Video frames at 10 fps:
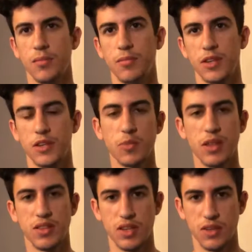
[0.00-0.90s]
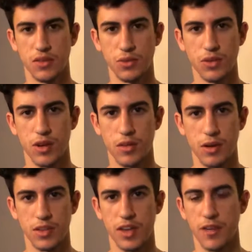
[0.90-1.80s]
expenses, we'll talk
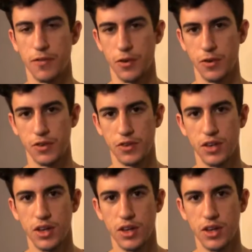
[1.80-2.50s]
about that first.